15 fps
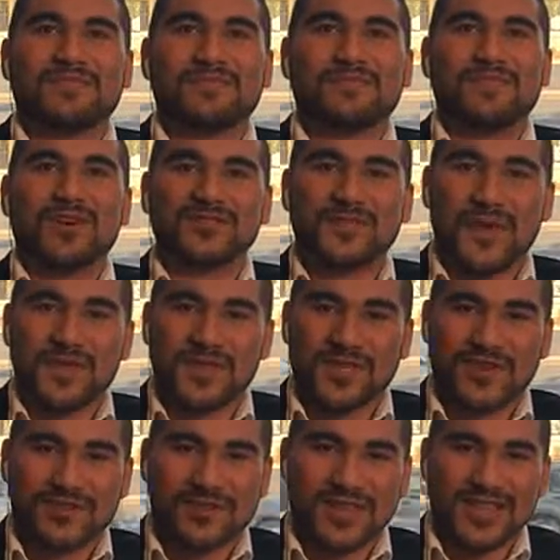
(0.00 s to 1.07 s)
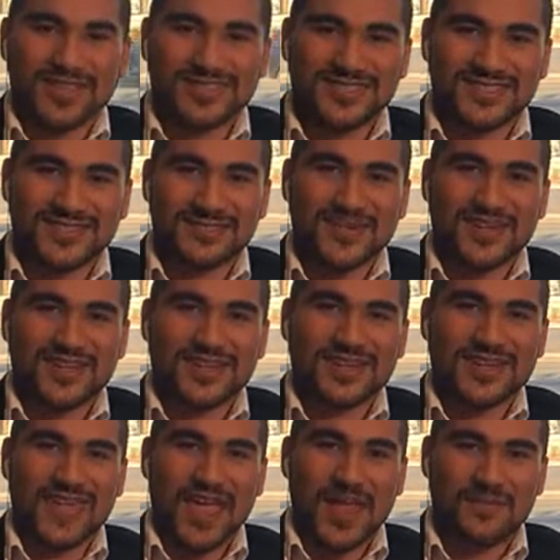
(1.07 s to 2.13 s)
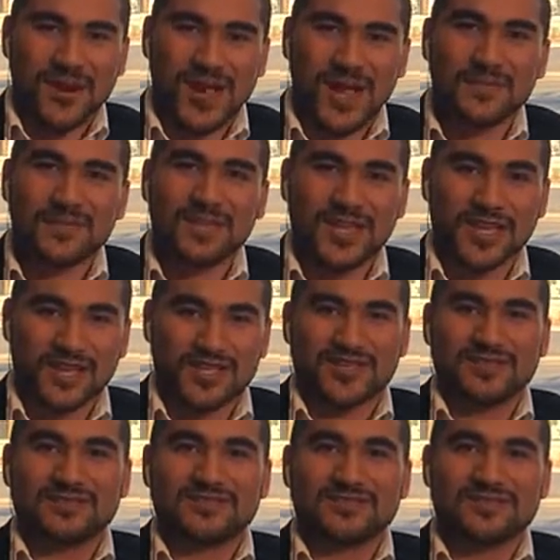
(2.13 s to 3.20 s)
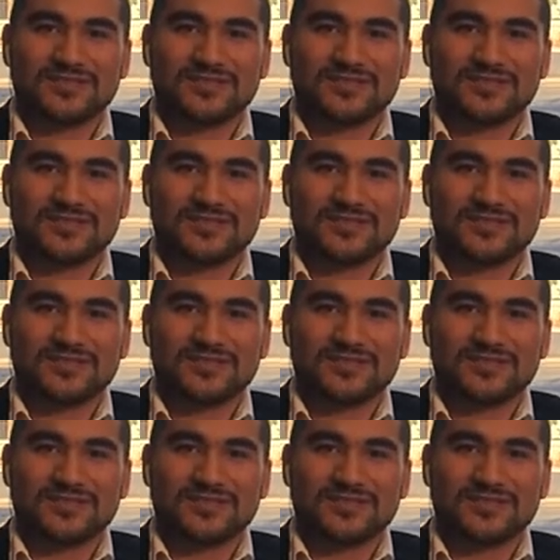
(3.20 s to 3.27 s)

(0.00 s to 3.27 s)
most people don't realize this, but Abraham Lincoln,